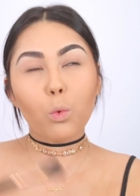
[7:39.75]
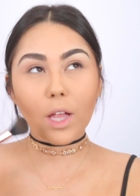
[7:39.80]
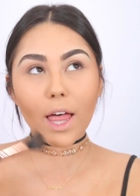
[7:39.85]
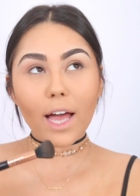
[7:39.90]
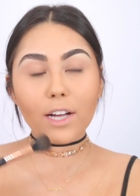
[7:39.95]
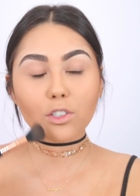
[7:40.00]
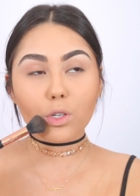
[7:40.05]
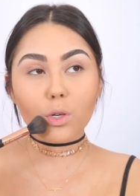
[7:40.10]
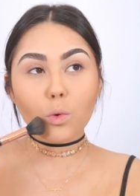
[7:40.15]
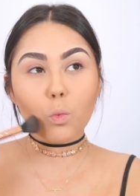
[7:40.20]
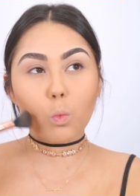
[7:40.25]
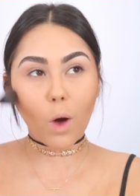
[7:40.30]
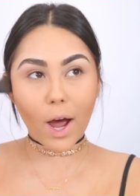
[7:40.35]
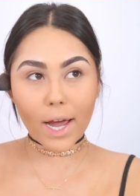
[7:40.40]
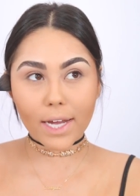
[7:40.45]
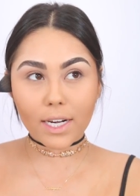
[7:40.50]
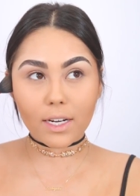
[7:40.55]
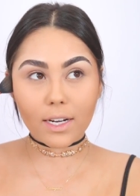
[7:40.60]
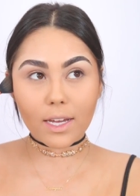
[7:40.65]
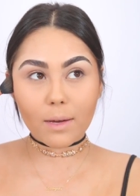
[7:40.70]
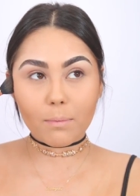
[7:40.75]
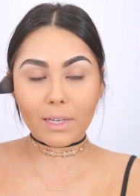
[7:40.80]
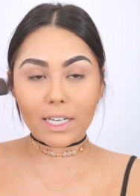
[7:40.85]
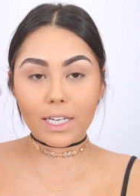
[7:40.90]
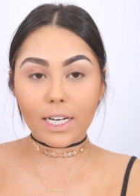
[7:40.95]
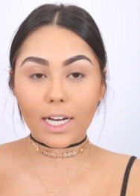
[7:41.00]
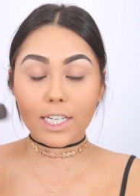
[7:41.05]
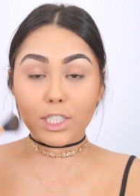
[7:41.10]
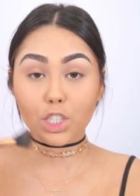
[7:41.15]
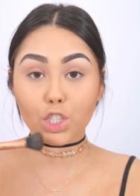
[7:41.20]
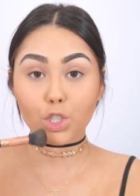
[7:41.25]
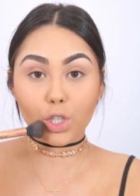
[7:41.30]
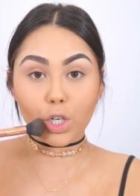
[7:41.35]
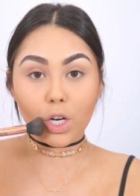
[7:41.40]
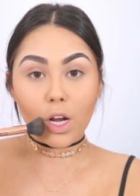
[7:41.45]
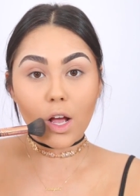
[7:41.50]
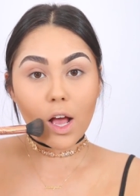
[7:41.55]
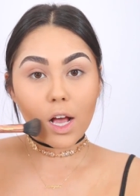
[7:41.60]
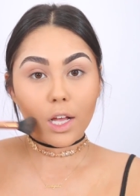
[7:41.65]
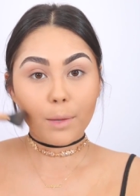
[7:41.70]
actually widen it because
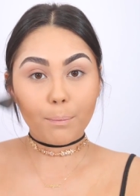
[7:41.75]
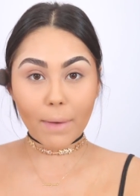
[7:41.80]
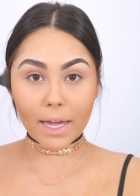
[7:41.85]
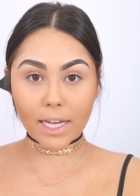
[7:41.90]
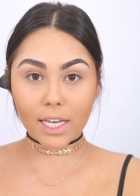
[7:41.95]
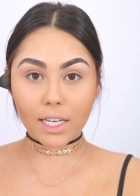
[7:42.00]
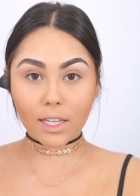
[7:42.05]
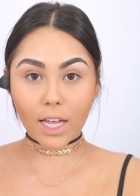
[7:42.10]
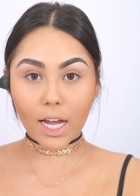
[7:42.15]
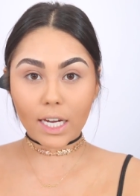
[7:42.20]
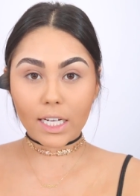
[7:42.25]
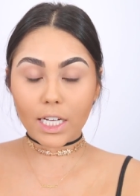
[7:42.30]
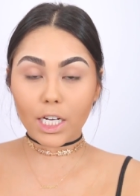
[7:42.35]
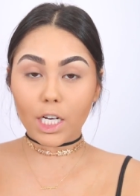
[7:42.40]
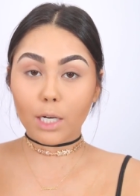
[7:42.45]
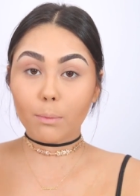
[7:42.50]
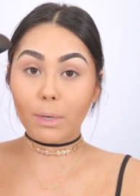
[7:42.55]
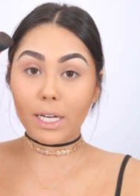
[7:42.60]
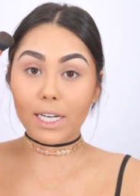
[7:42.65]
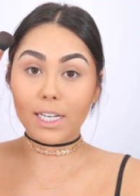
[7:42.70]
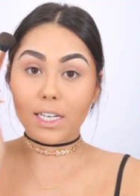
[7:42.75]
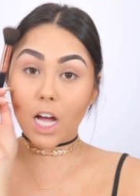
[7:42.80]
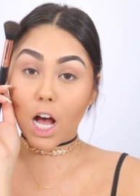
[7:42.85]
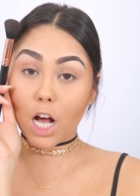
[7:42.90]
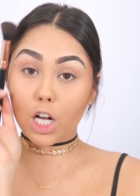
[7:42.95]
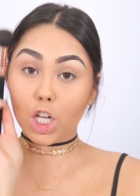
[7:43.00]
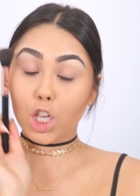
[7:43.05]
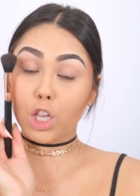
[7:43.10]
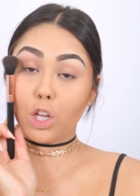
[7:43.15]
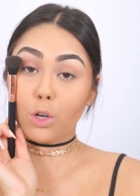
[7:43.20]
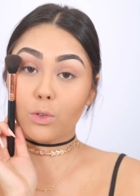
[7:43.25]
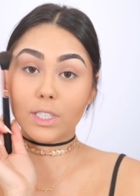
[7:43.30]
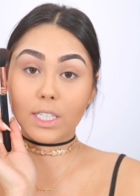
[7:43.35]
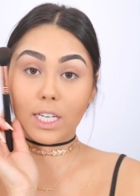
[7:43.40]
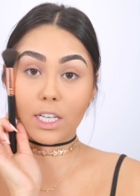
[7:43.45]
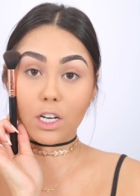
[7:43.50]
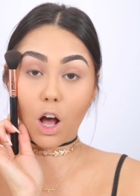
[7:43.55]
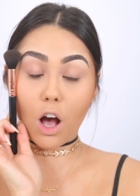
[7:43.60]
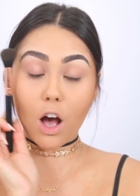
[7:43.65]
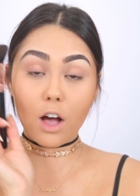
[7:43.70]
you're making a line here but not
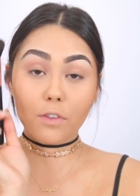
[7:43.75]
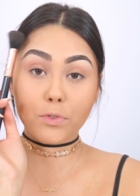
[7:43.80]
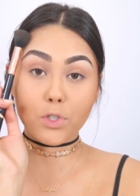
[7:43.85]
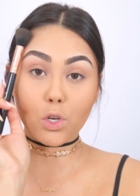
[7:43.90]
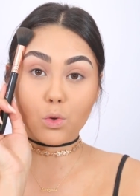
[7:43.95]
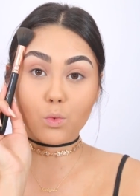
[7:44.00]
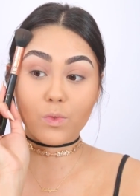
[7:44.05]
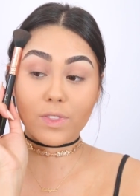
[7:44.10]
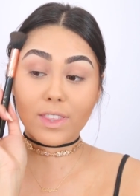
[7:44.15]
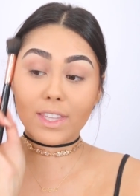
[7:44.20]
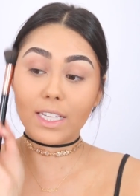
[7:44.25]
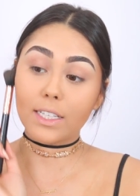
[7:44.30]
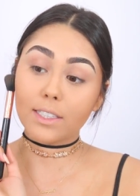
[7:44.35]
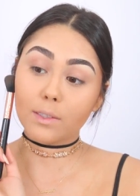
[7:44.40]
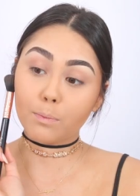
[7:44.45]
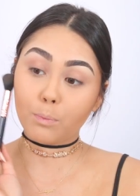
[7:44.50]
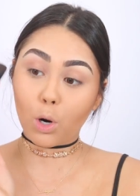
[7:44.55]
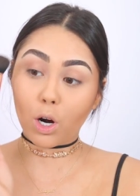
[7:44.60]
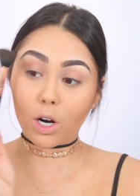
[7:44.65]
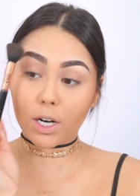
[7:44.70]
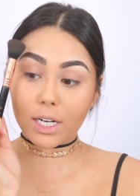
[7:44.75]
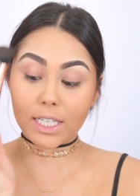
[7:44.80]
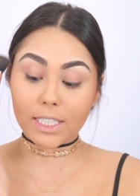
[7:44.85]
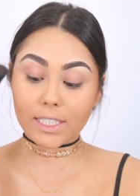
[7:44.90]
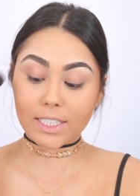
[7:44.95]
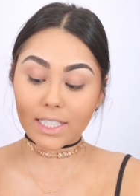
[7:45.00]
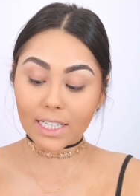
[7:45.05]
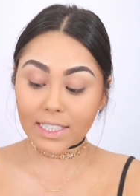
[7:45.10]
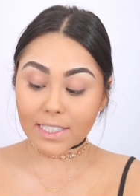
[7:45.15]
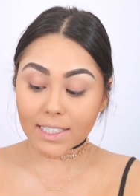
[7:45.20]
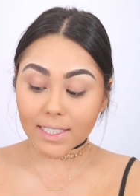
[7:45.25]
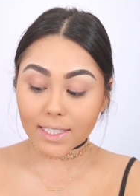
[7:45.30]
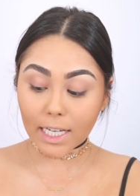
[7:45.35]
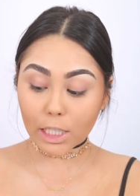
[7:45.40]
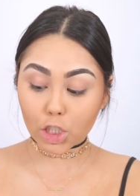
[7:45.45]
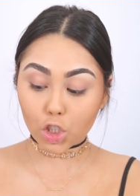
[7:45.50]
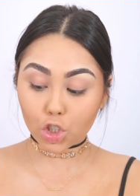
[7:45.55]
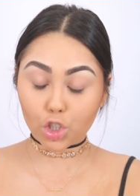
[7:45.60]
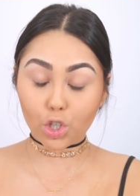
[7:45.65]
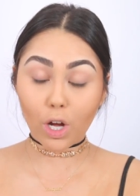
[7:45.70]
closing it off. So this part is
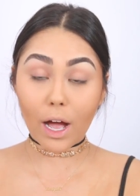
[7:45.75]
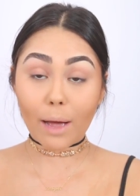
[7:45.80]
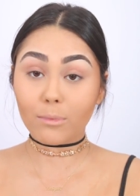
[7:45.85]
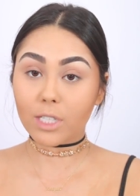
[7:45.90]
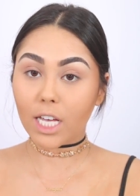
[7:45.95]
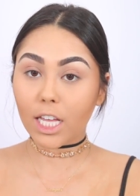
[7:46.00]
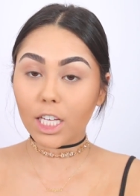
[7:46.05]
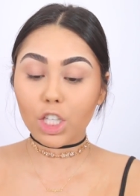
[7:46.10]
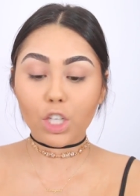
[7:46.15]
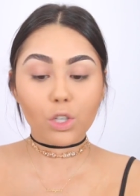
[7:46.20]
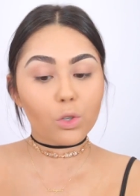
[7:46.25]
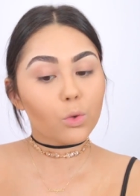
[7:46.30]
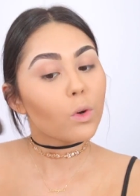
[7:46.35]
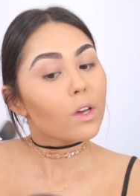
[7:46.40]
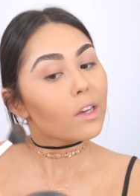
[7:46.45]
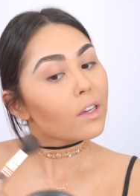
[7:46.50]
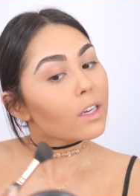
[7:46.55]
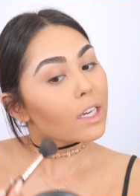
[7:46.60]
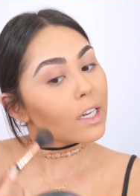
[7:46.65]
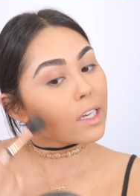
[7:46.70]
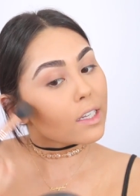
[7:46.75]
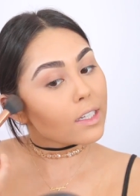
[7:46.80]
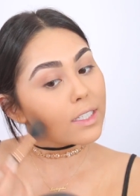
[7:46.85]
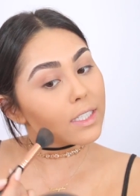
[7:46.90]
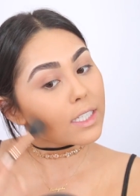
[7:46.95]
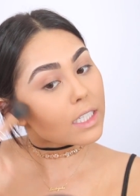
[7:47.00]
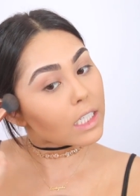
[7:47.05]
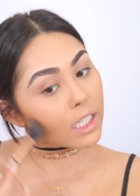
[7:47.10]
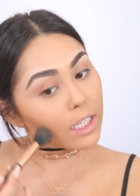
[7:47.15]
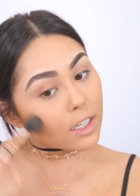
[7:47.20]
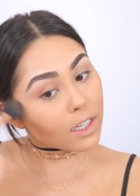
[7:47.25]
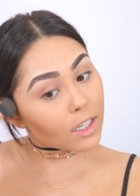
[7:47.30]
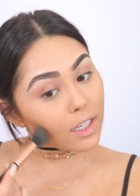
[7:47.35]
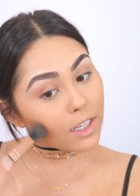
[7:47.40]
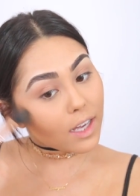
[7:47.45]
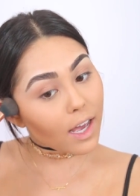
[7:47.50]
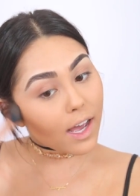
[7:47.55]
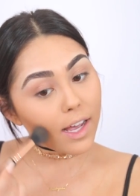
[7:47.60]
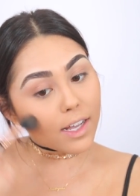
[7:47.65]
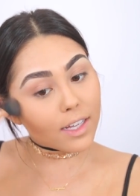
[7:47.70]
essential. I'm telling you, it is
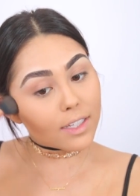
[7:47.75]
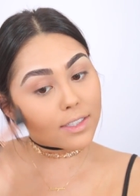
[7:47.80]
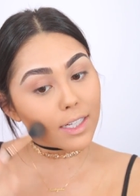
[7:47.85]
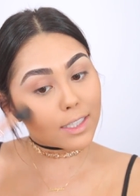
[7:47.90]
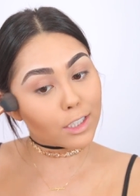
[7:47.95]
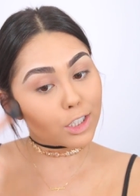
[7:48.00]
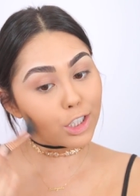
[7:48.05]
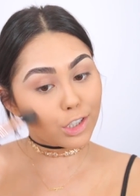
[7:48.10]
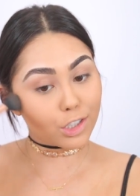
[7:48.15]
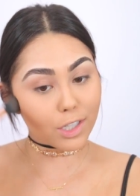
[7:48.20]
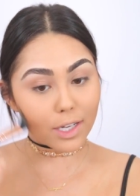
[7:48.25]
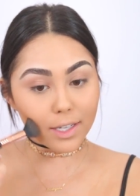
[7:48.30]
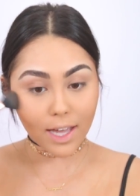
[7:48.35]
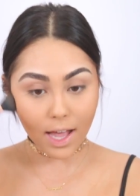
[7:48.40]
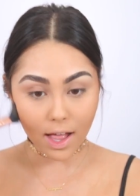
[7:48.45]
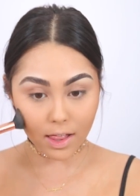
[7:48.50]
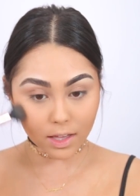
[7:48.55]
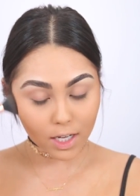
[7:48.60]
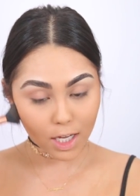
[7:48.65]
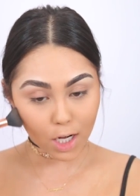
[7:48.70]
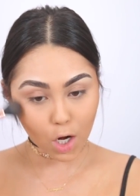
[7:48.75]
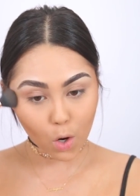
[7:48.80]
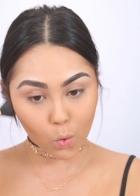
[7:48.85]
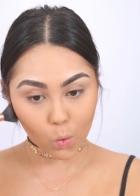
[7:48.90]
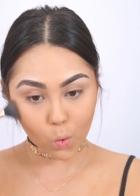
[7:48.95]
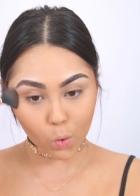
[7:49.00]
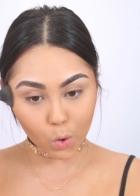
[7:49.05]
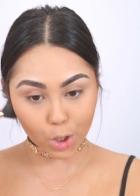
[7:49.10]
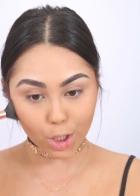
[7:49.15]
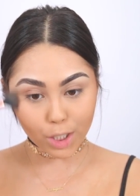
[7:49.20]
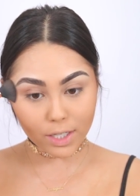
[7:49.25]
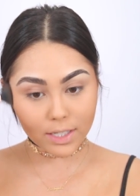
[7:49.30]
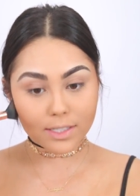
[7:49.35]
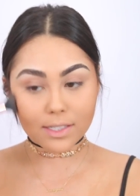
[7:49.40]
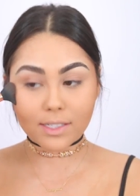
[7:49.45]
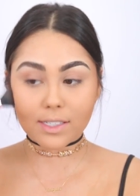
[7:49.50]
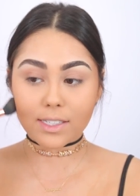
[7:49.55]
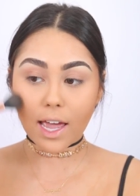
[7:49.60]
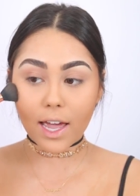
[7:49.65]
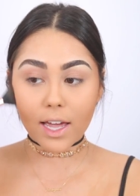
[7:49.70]
key, as DJ Khaled would
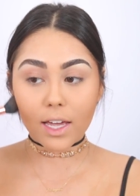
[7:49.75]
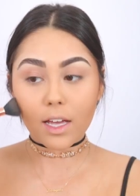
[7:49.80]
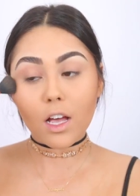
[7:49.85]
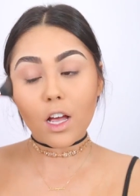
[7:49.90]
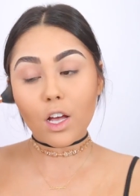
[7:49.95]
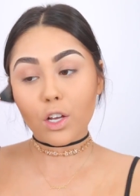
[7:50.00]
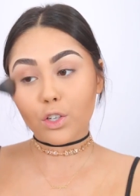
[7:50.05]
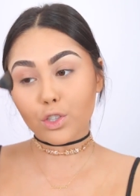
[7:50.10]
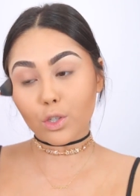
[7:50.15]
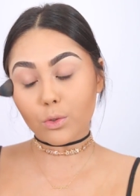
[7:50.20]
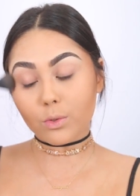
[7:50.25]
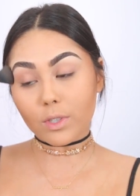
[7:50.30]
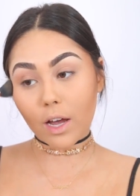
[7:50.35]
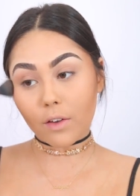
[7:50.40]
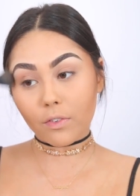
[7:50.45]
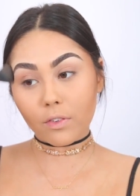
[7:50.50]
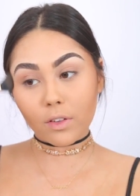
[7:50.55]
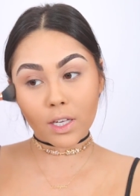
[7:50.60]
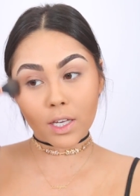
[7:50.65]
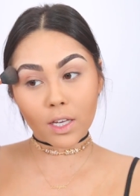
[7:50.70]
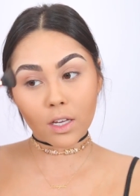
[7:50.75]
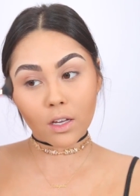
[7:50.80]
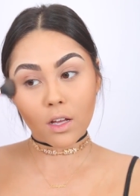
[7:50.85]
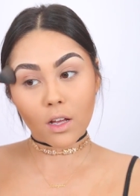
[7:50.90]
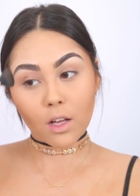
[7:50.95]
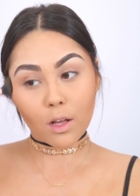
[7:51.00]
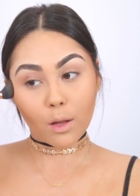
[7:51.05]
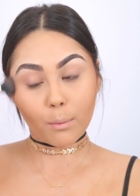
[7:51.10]
say. So definitely